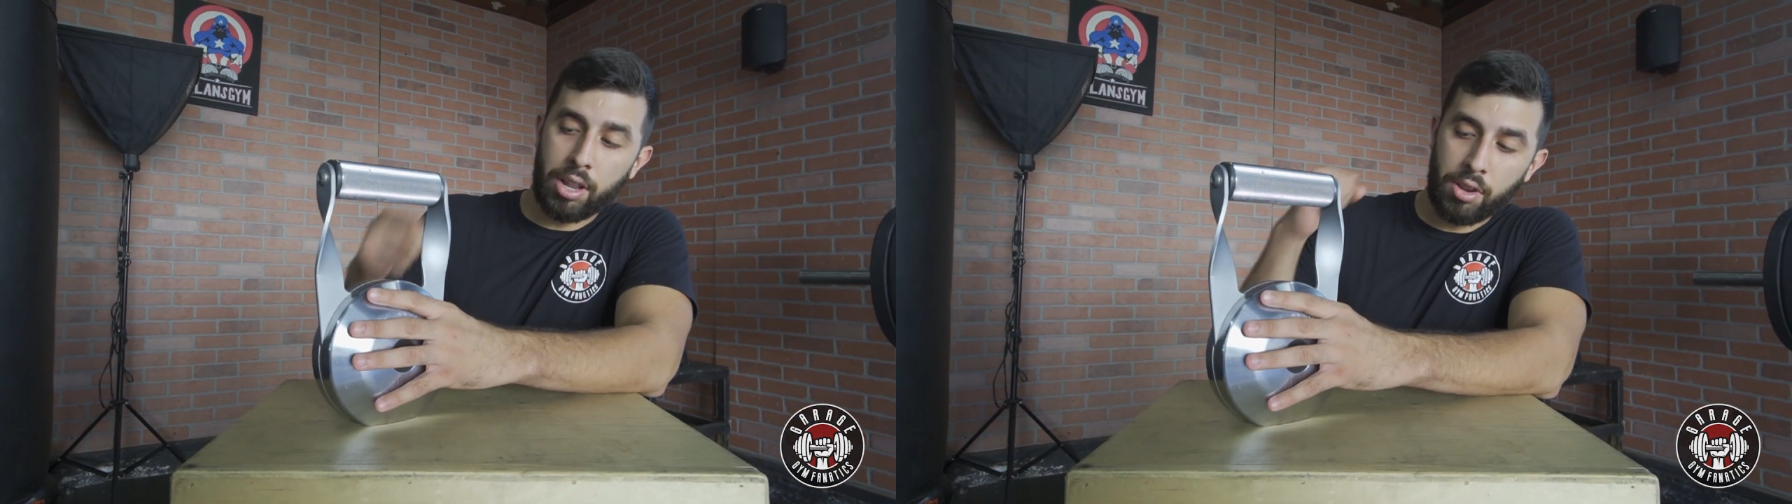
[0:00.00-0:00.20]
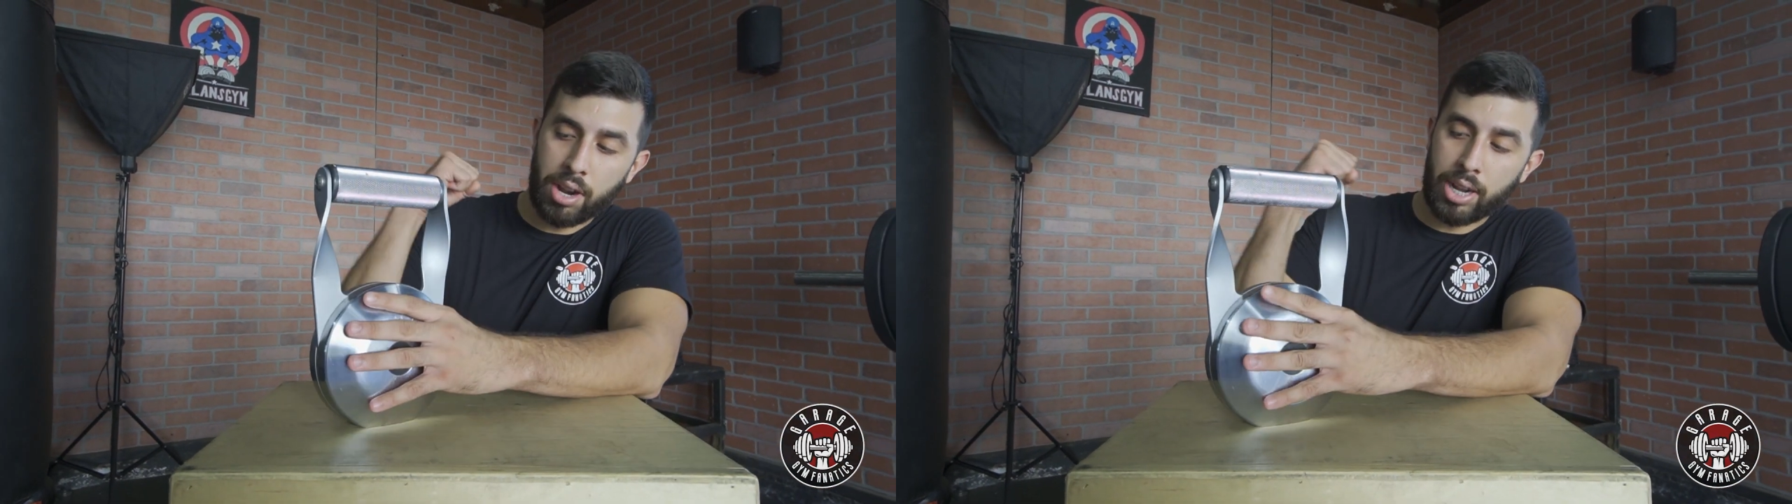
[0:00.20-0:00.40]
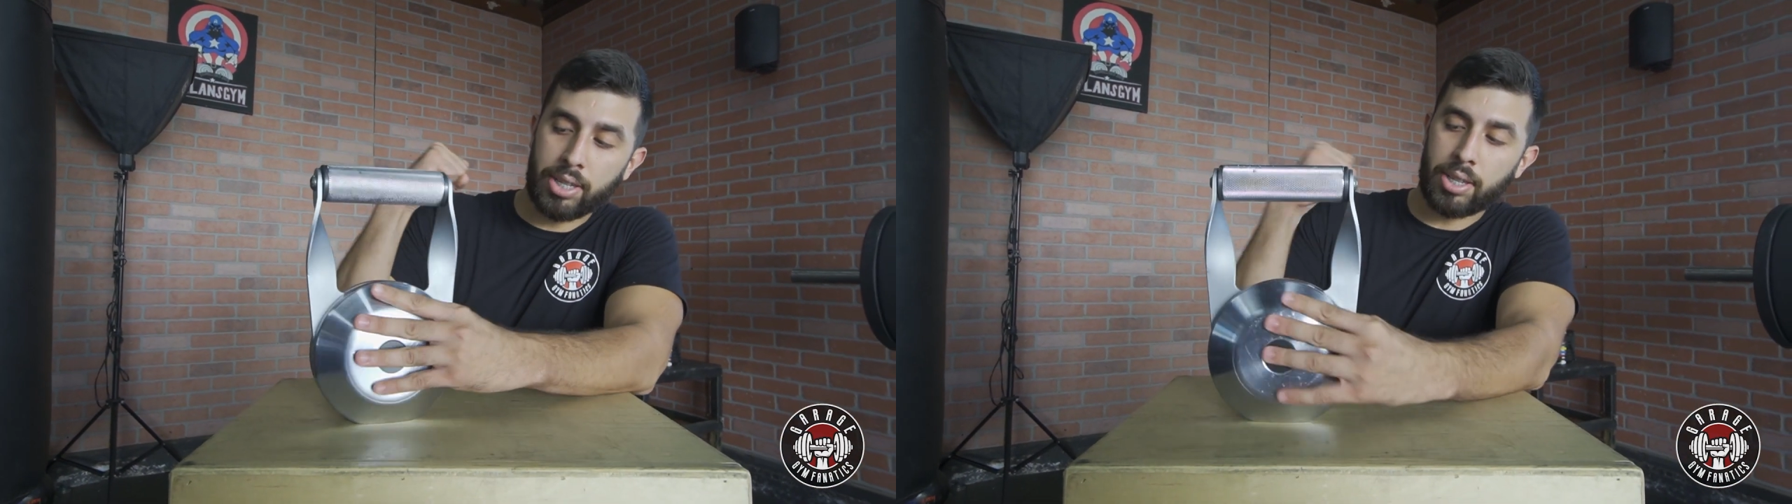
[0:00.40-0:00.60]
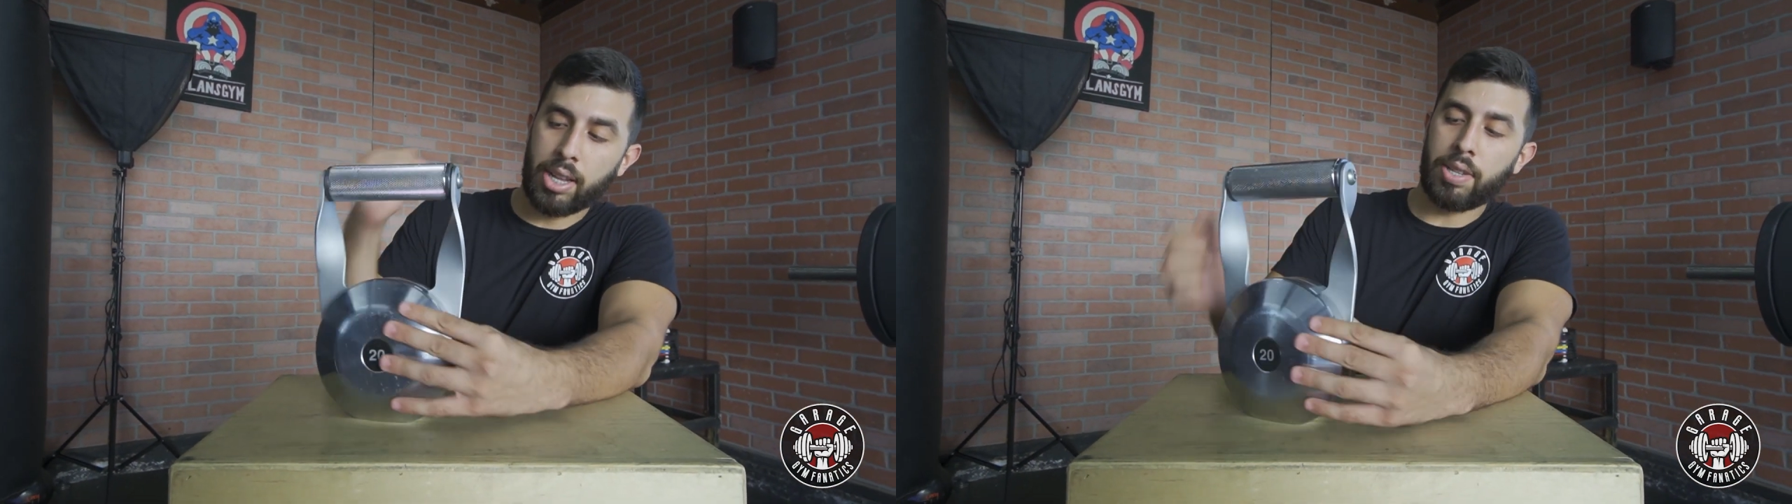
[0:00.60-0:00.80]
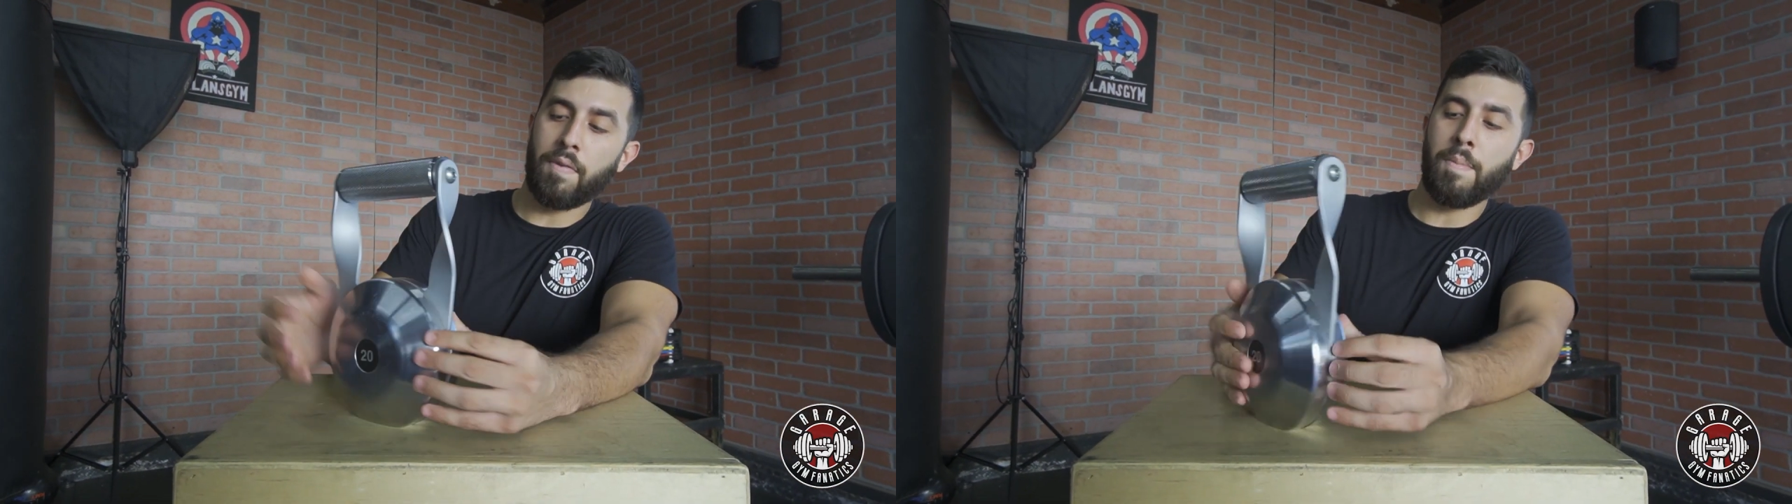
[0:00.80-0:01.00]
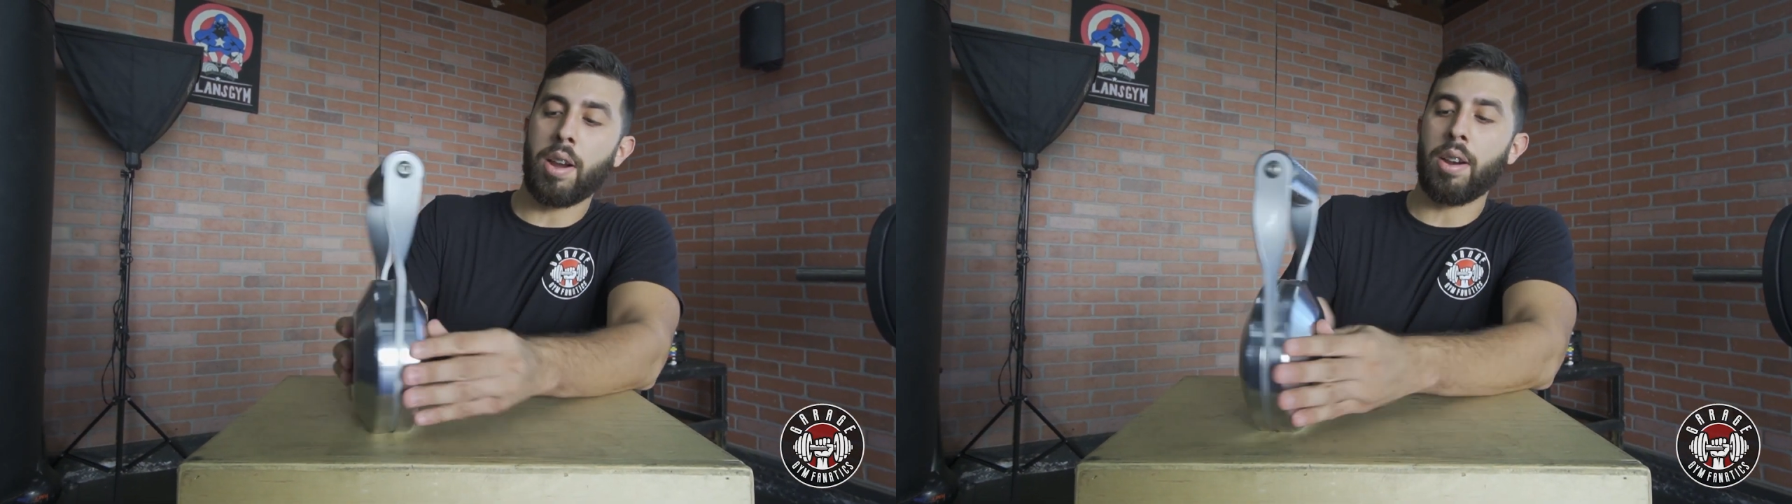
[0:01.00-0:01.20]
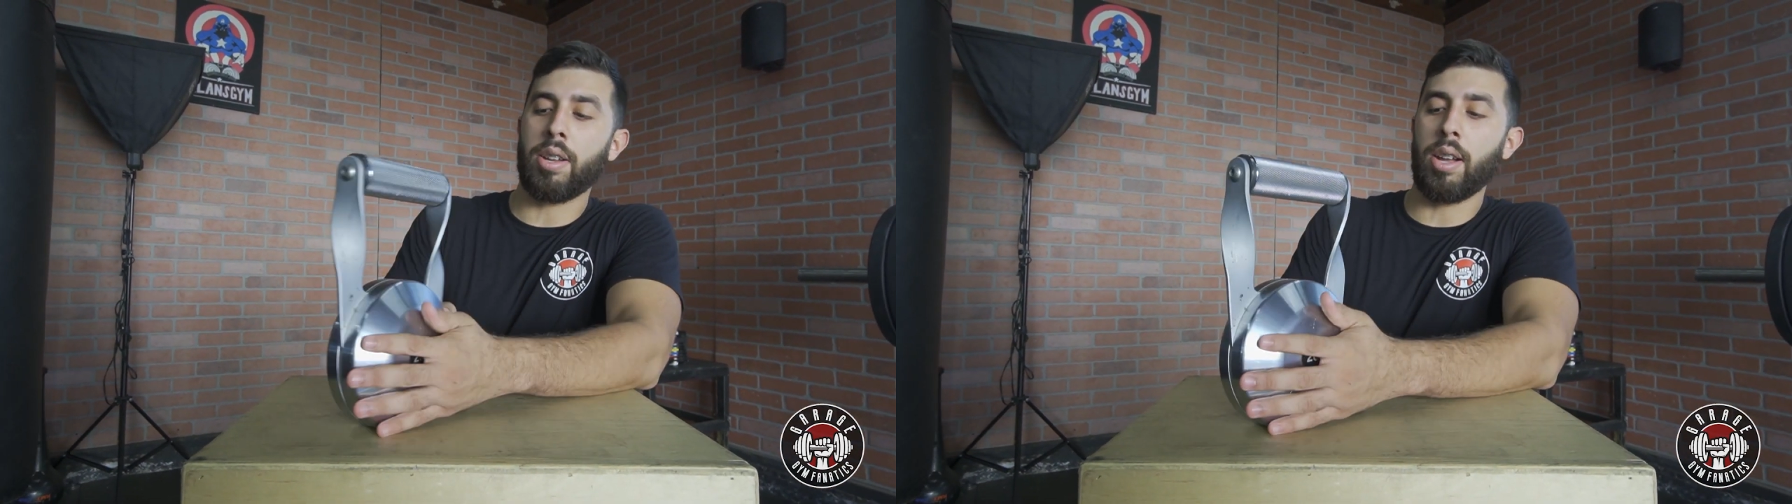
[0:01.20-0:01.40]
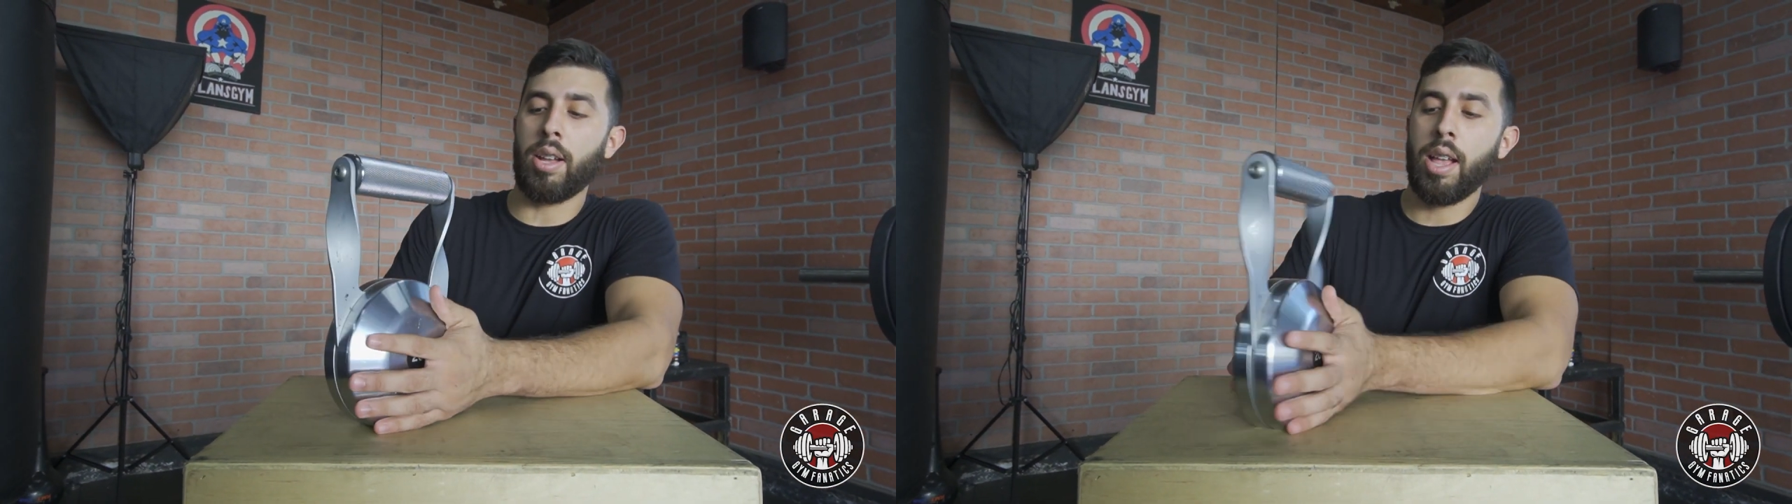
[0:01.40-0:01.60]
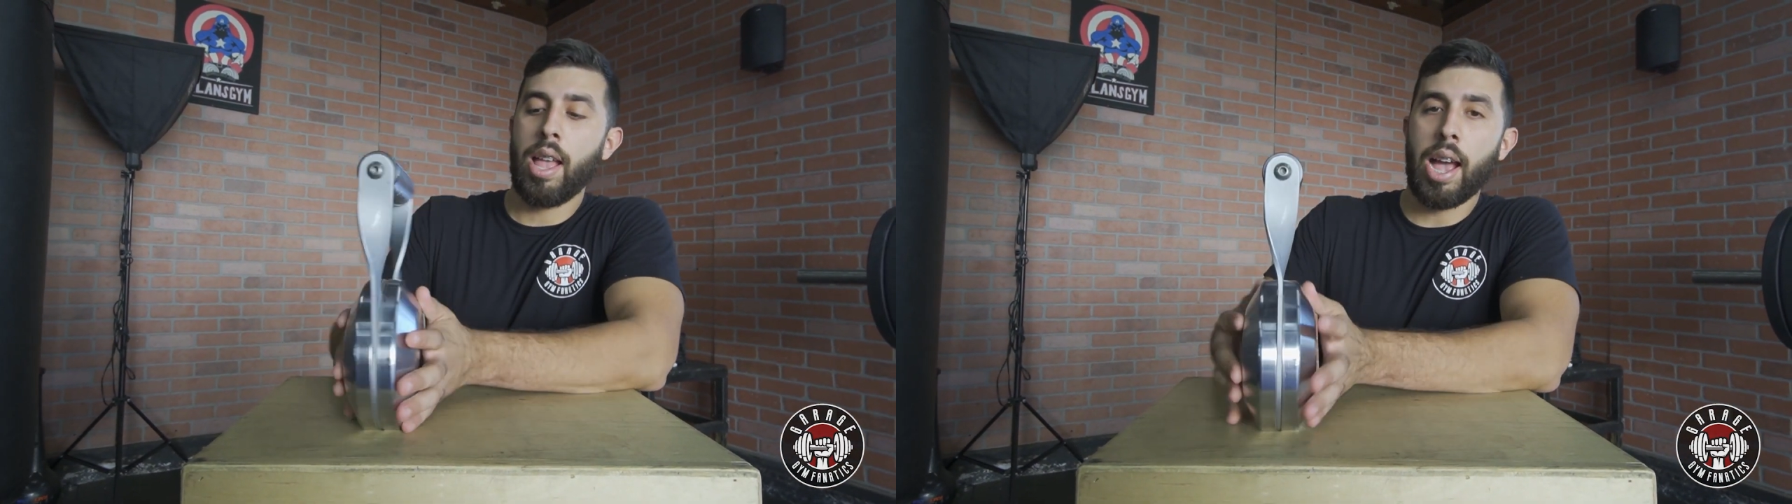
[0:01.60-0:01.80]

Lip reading: in the United States of America,